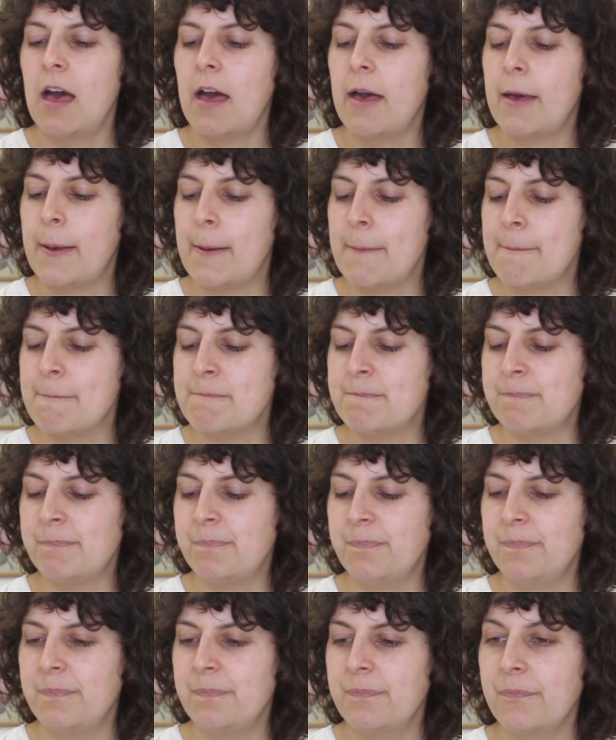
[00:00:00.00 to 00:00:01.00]

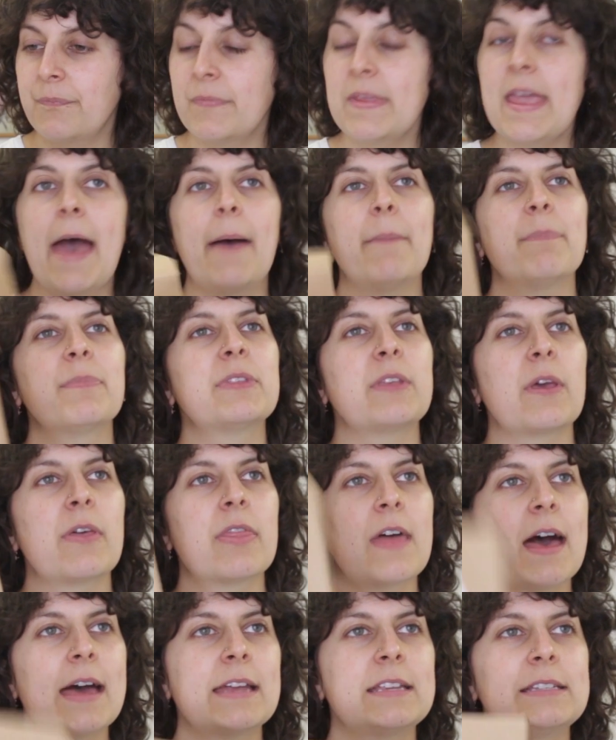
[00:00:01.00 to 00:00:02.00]
Yeah, so
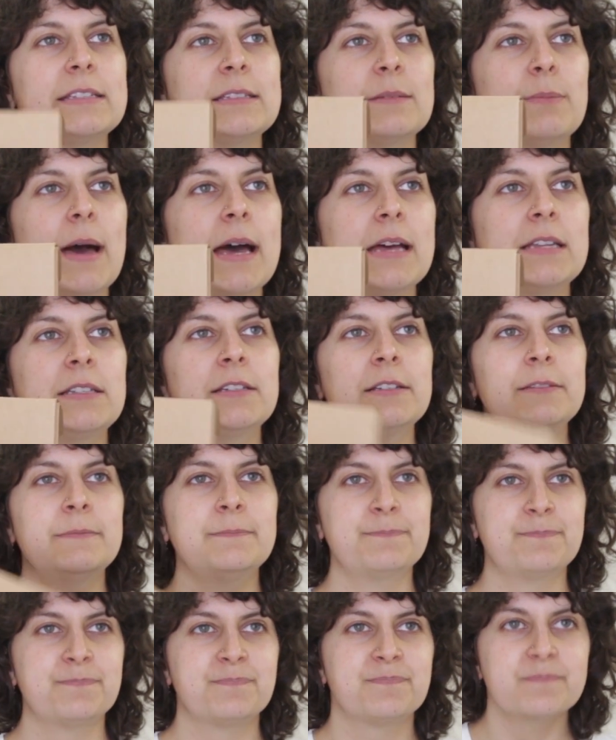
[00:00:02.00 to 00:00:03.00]
that is the pattern.
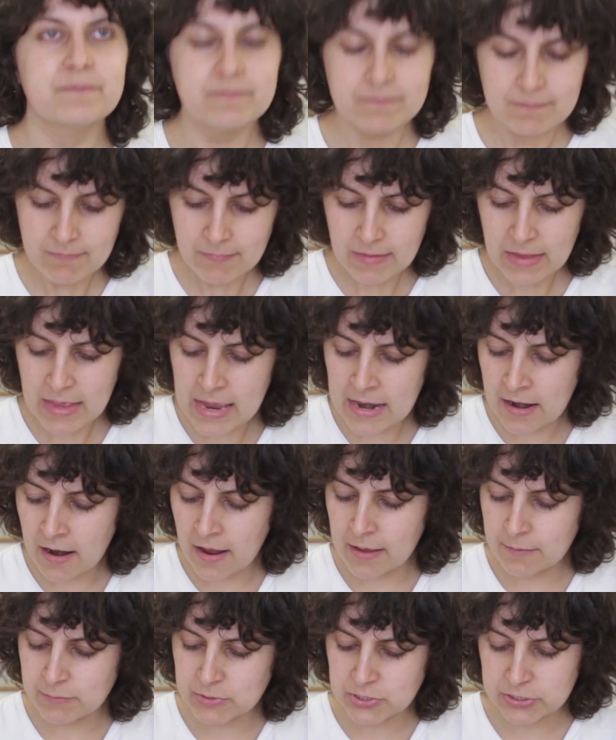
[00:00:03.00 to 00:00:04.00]

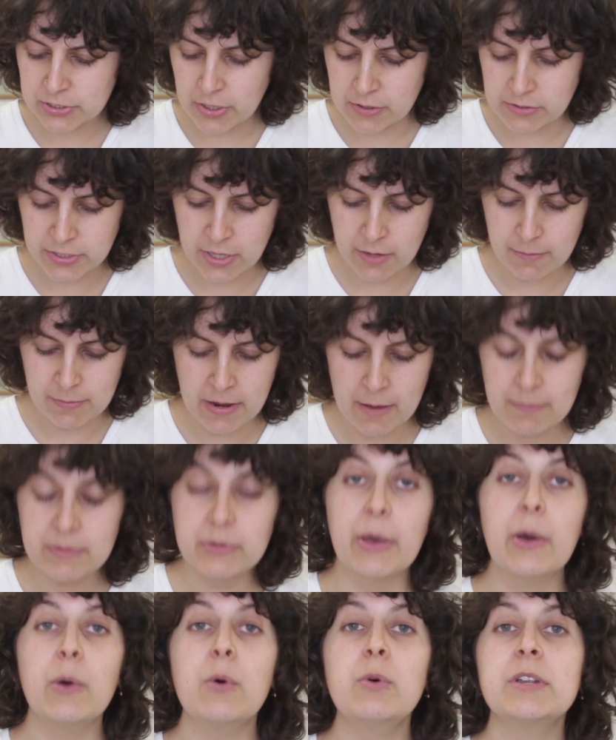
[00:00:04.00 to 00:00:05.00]
I'm just going to open it up.
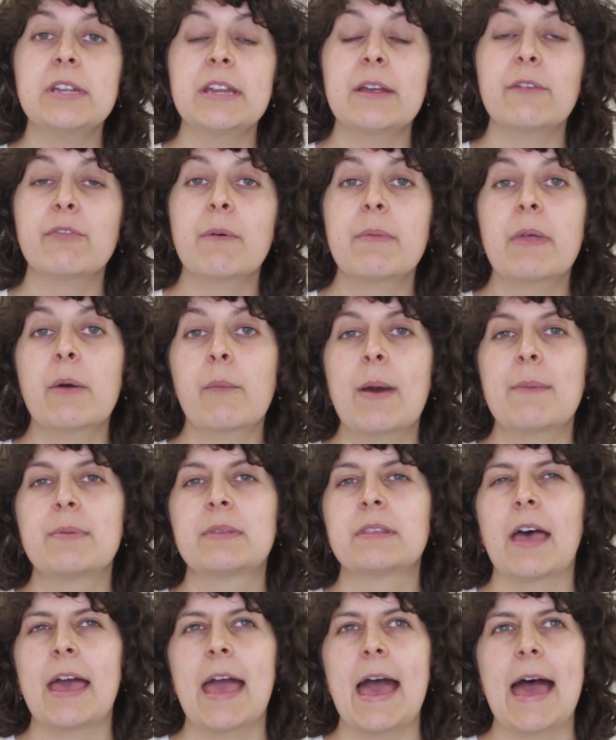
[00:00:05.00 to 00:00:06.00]
So I ordered it from their
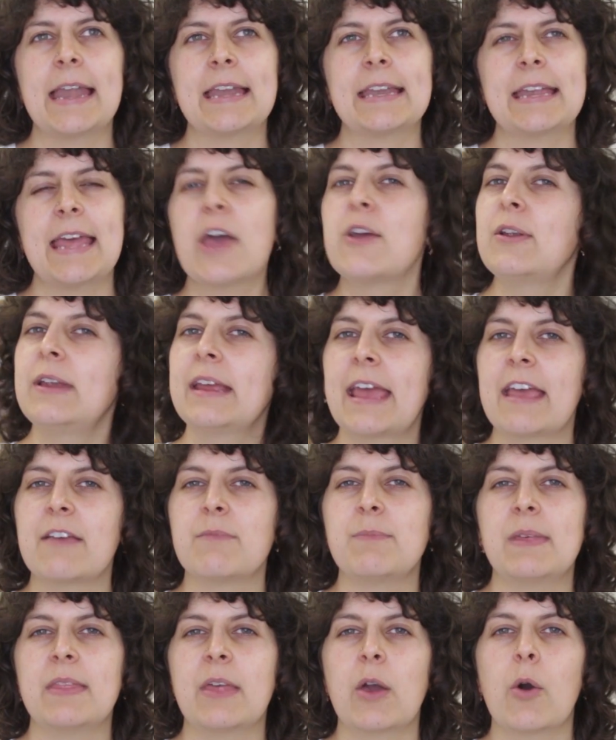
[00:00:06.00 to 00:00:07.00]
website, and it only
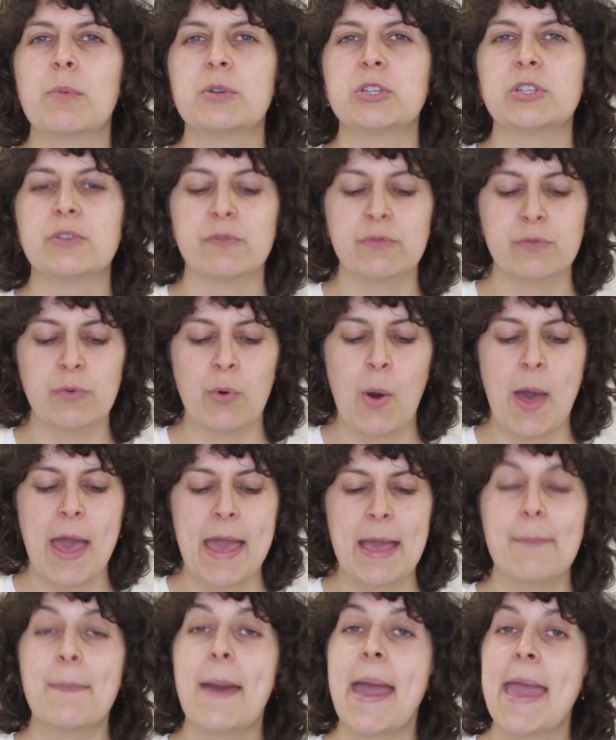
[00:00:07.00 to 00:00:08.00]
gave me the option for
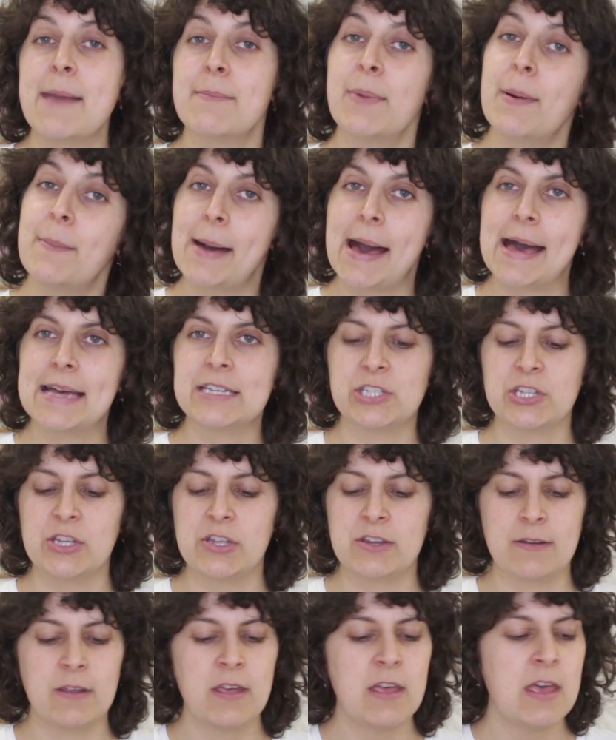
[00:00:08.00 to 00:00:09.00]
a paper
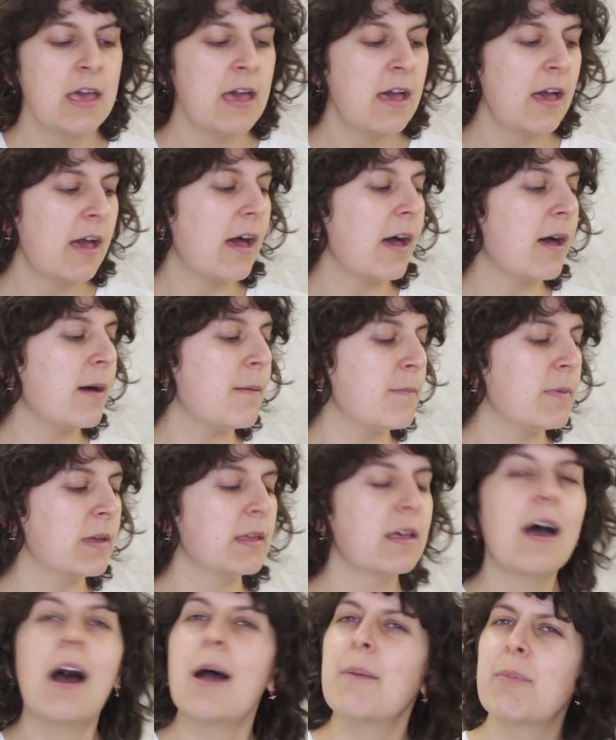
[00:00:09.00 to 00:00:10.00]
pattern.
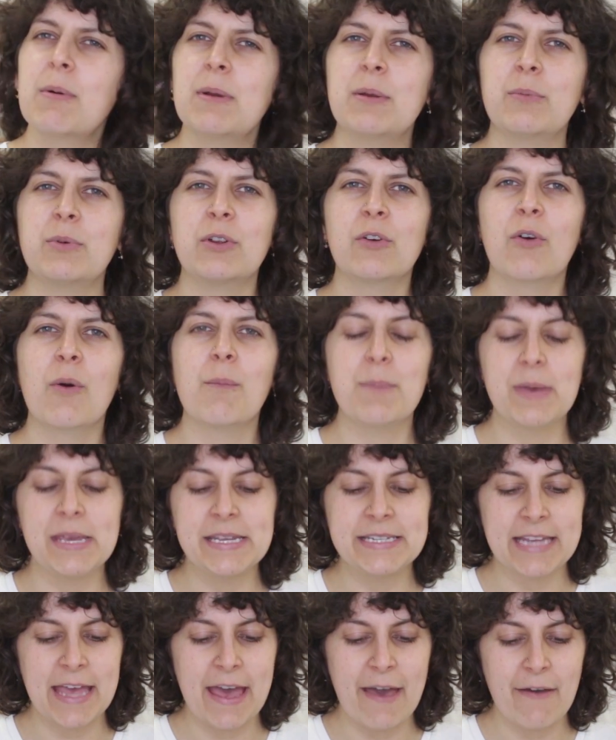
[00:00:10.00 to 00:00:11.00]
I probably would have gone
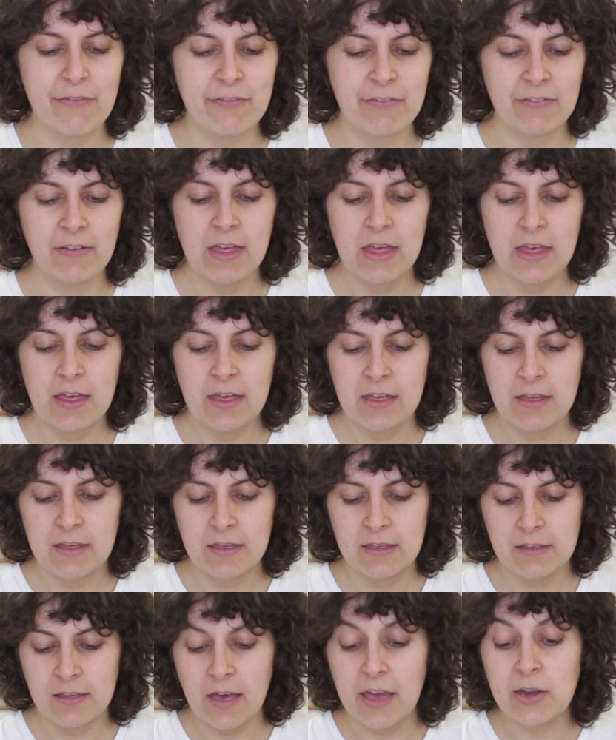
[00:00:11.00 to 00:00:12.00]
PDF.
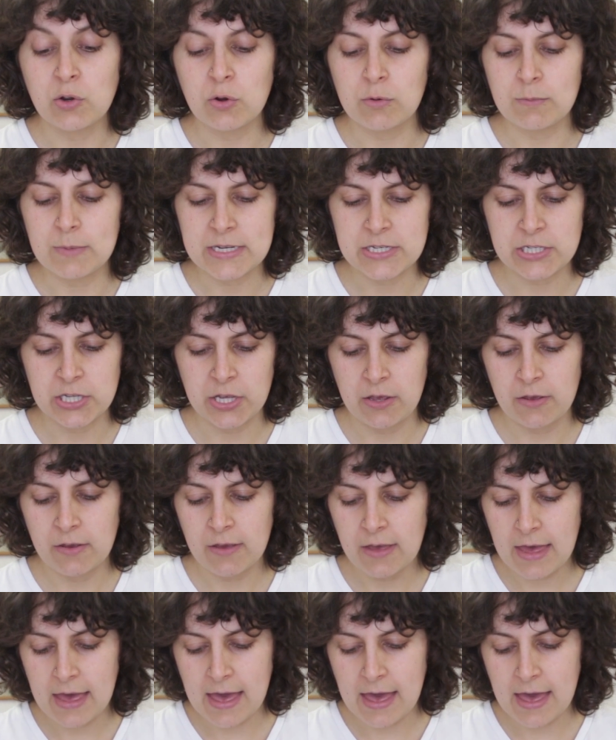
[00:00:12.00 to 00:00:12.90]
I normally do.